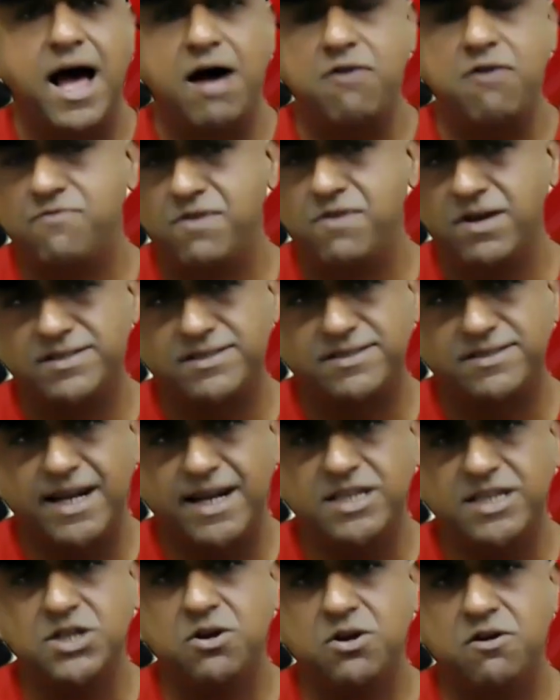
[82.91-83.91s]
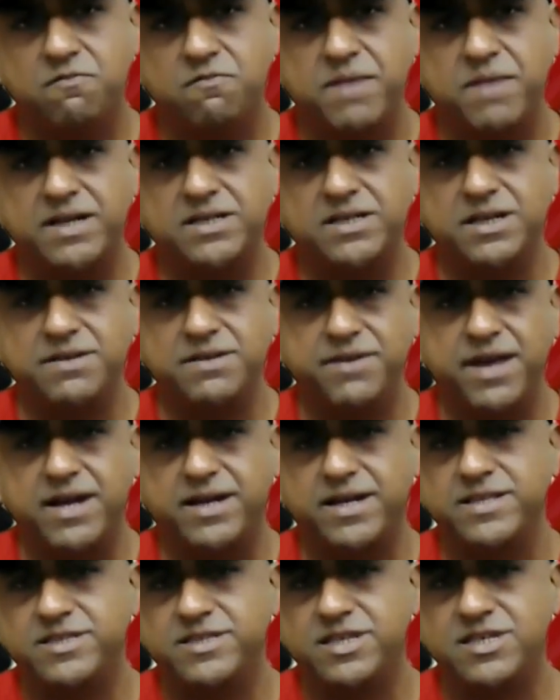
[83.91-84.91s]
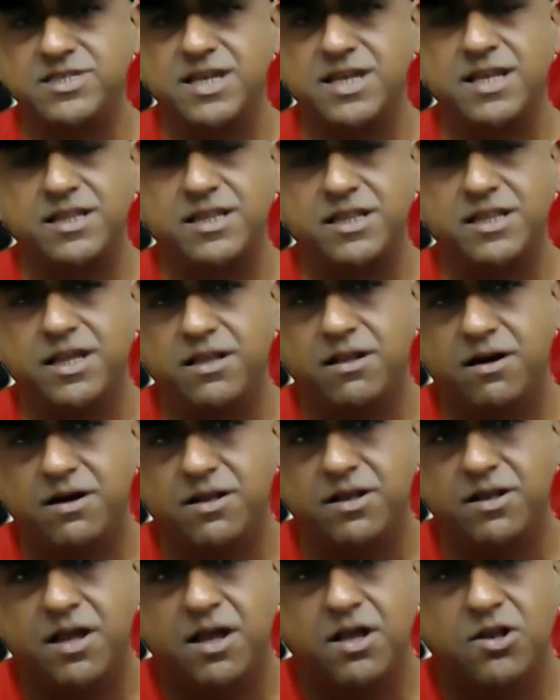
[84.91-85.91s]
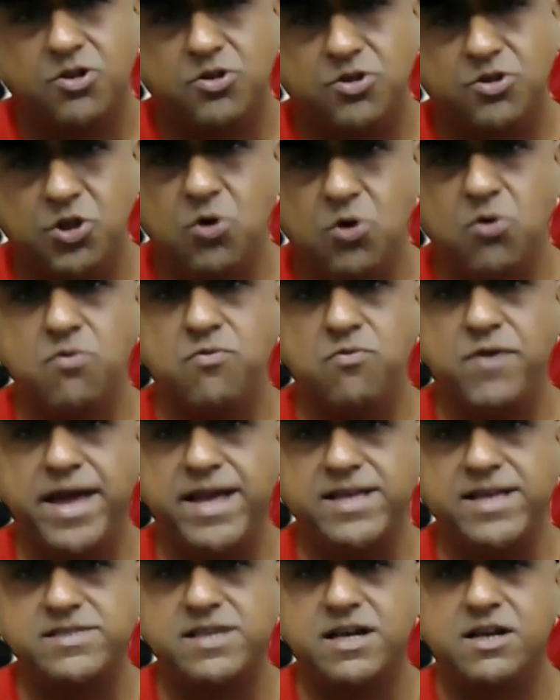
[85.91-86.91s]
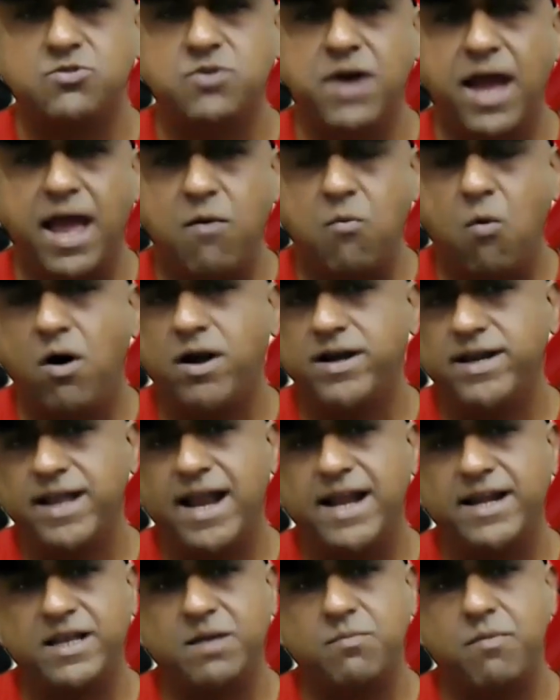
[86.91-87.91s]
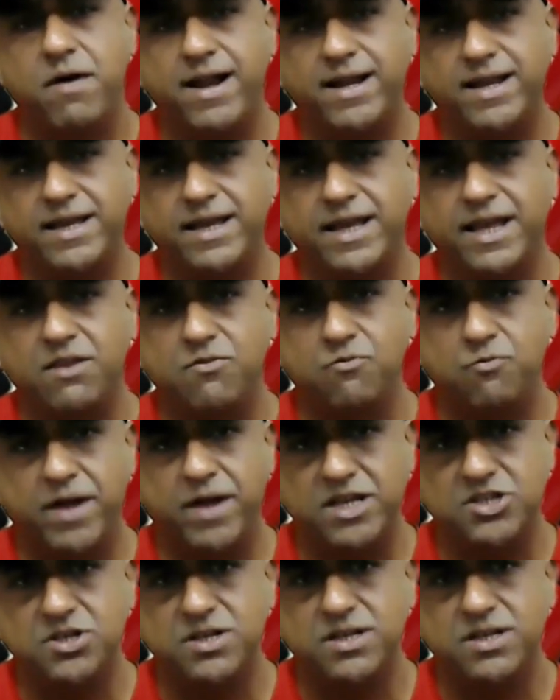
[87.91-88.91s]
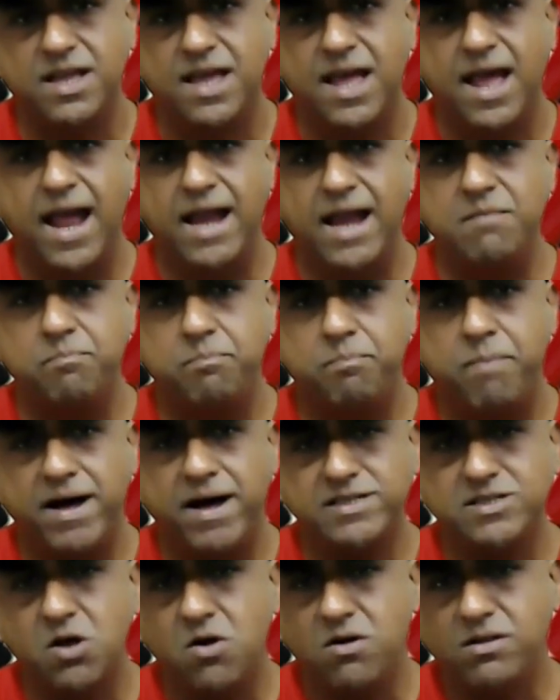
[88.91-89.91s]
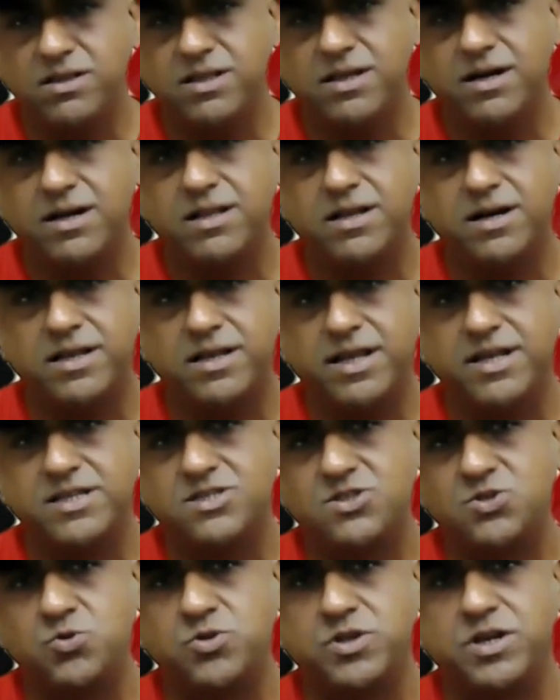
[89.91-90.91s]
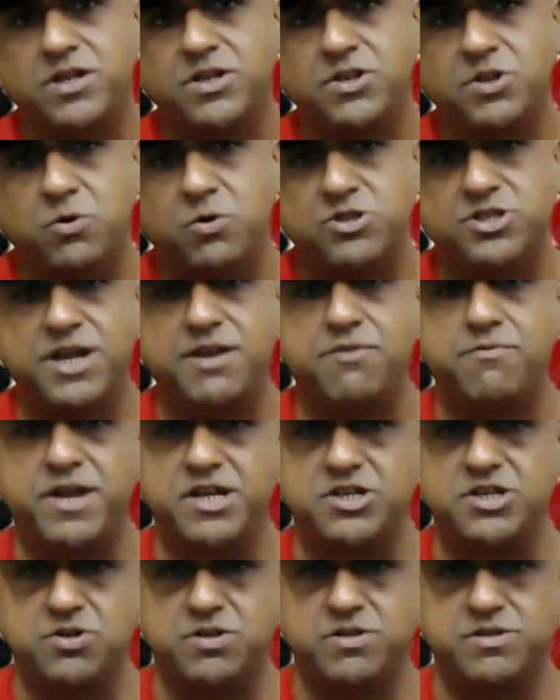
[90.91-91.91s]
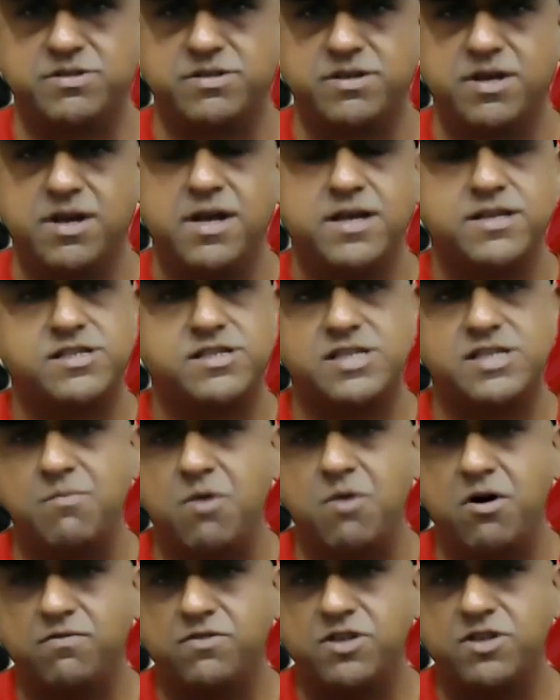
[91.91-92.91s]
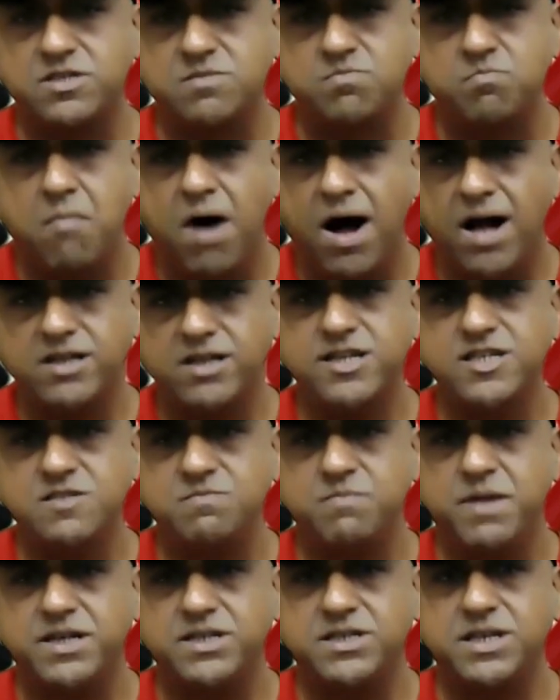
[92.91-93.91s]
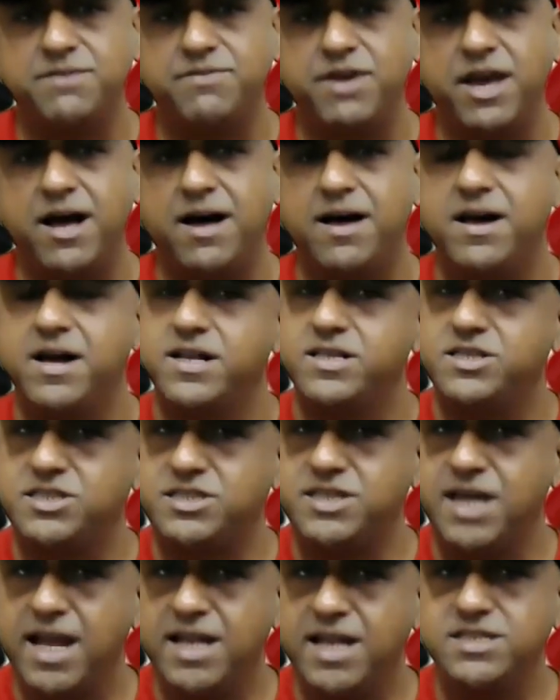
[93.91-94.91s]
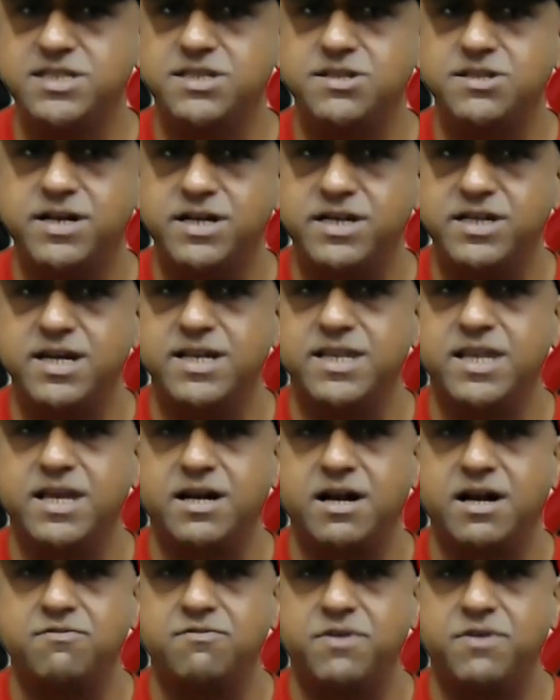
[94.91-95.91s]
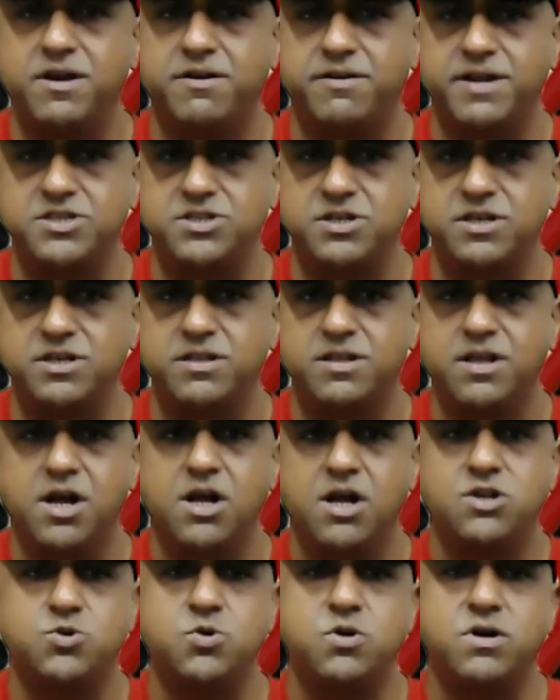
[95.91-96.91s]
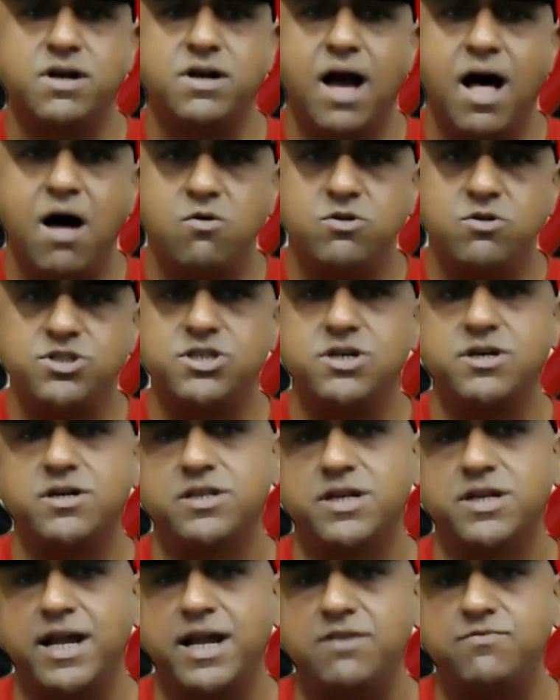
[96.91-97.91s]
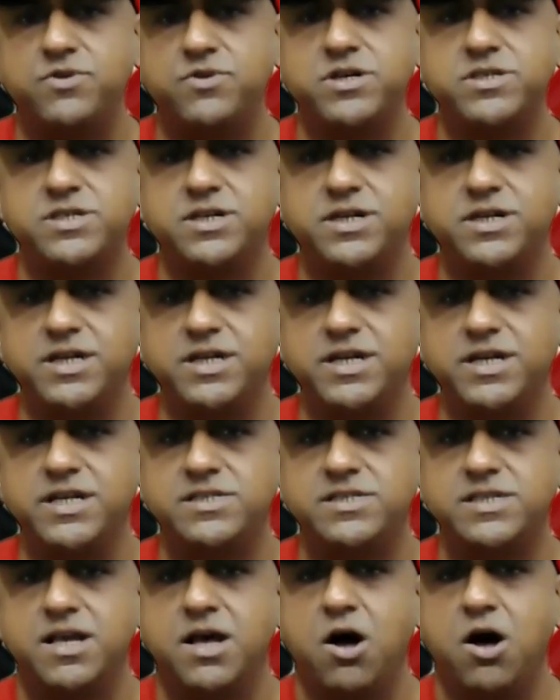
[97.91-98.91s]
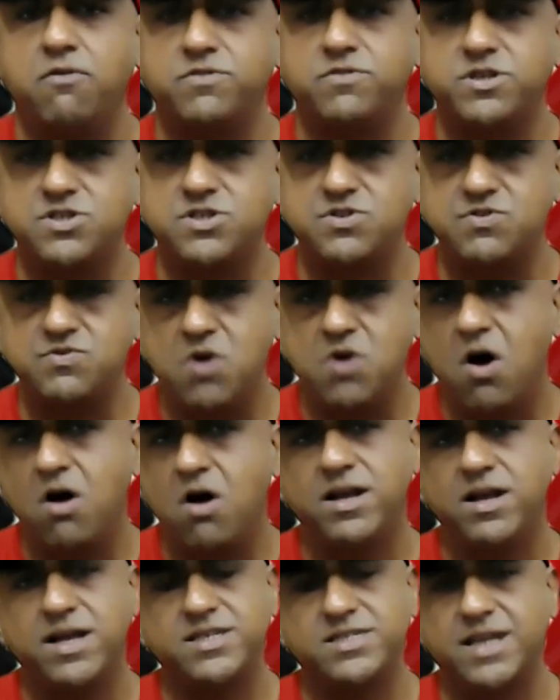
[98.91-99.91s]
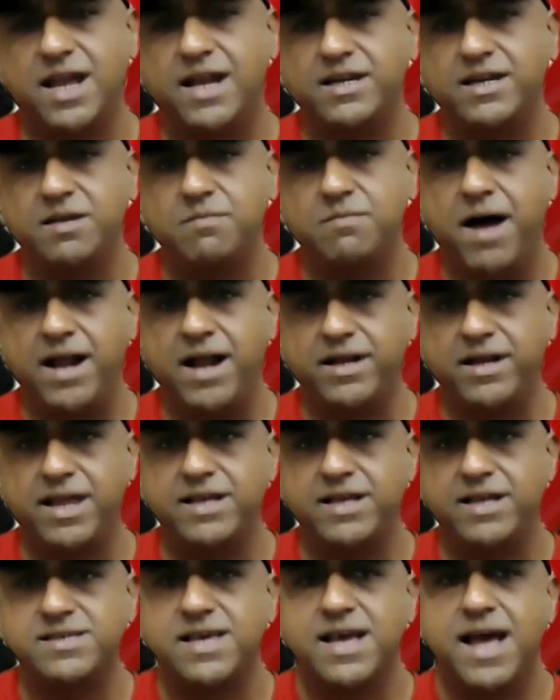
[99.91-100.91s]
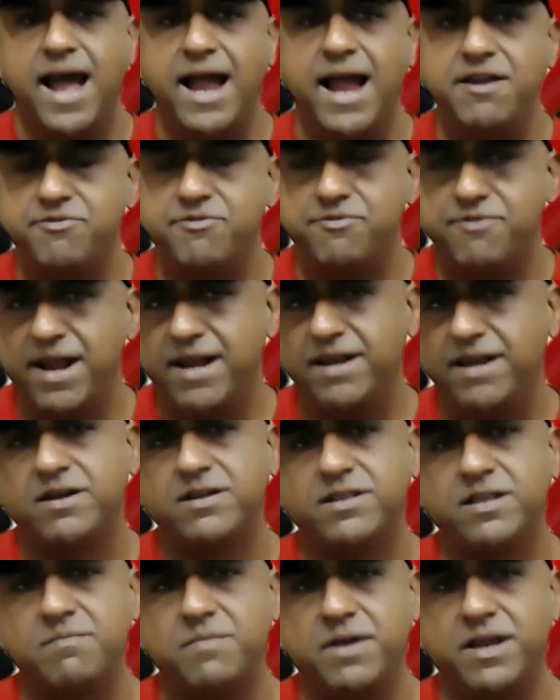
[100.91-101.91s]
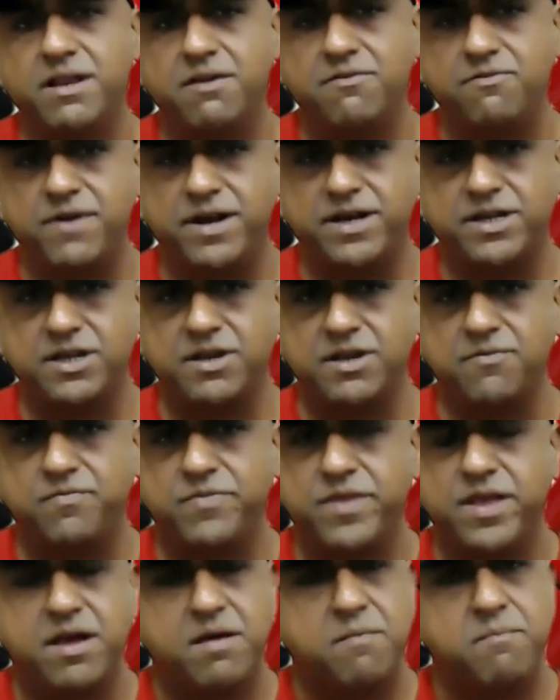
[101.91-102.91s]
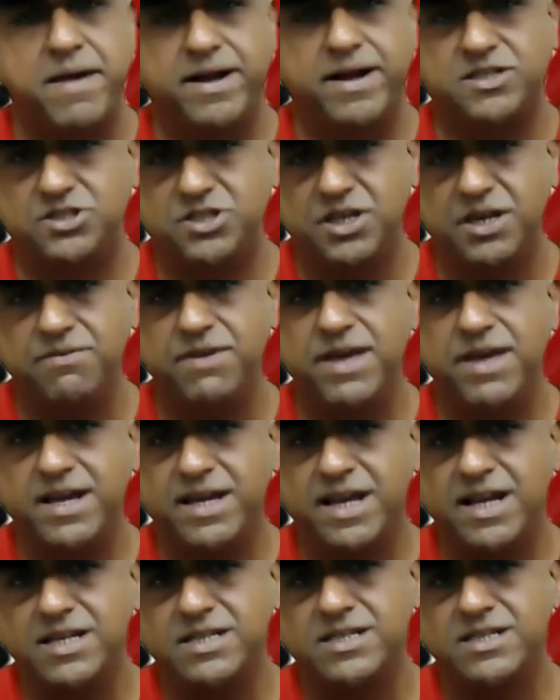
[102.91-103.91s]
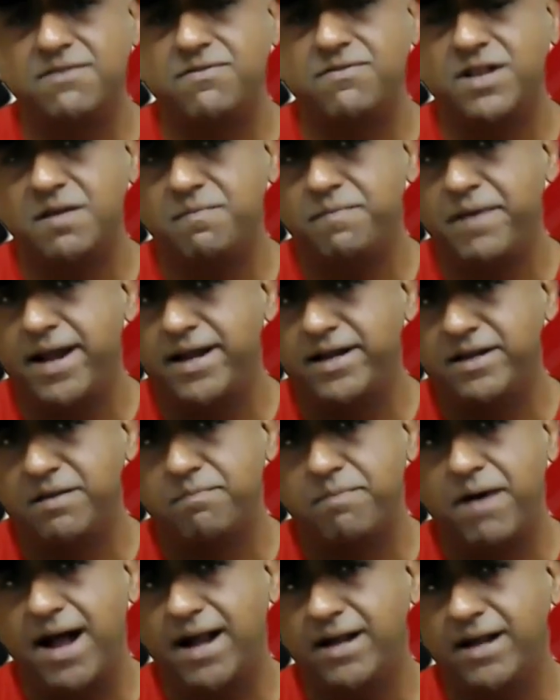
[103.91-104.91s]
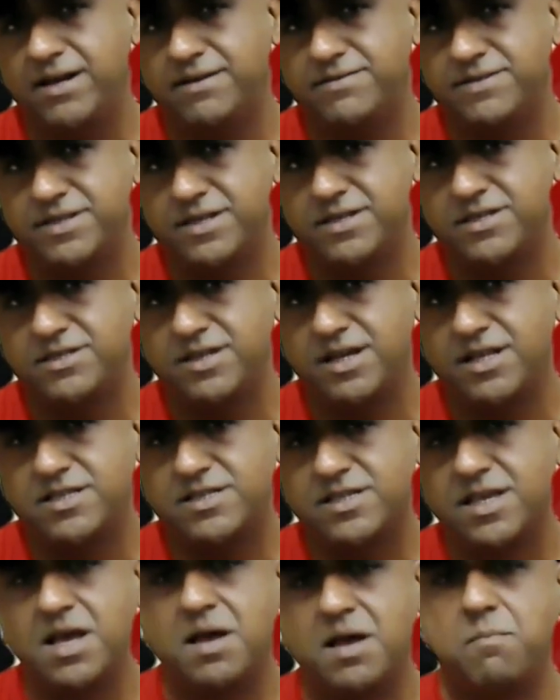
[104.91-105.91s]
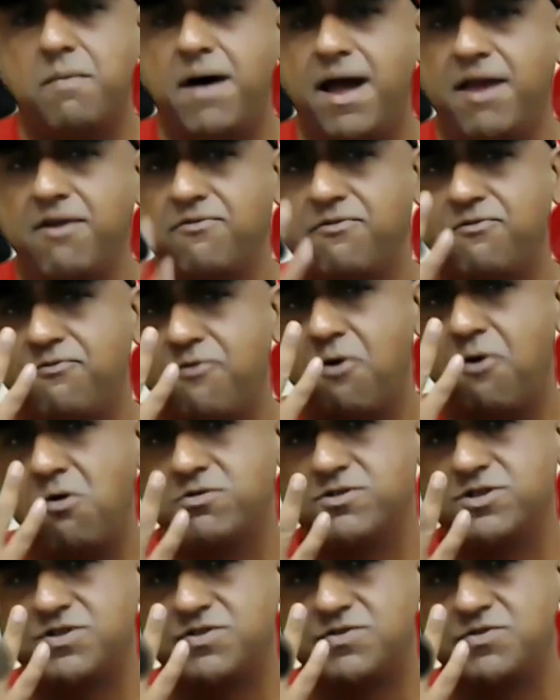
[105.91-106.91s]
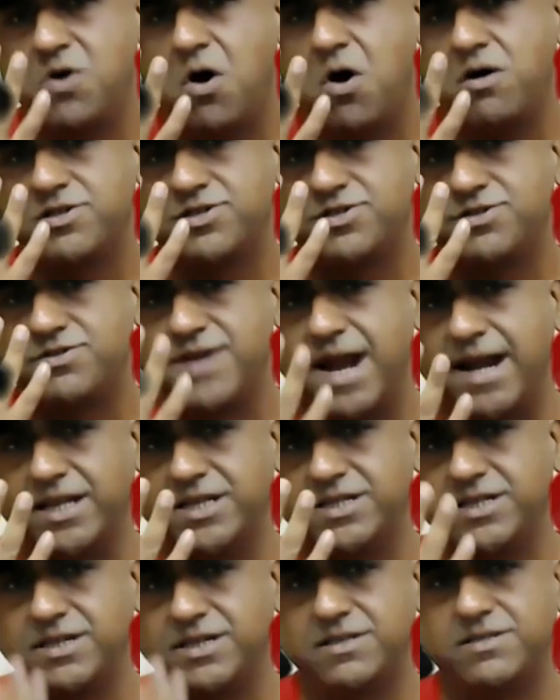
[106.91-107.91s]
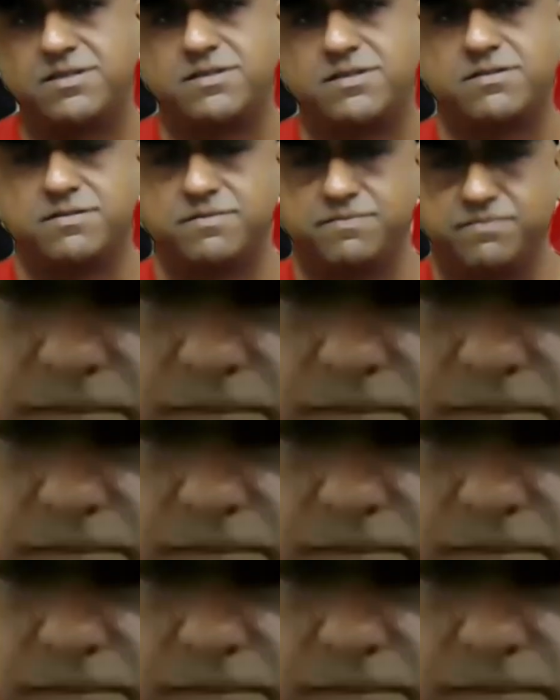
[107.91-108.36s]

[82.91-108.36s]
A variety of bacteria consistently learn new ways to avoid antibiotic invasion and pass on their learnings to their new generations. Some of the smartest bacteria change their DNA configuration to counter the adversities of the strongest antibiotics and render them ineffective. Bacteria can develop antibiotic resistance by four strong strategies.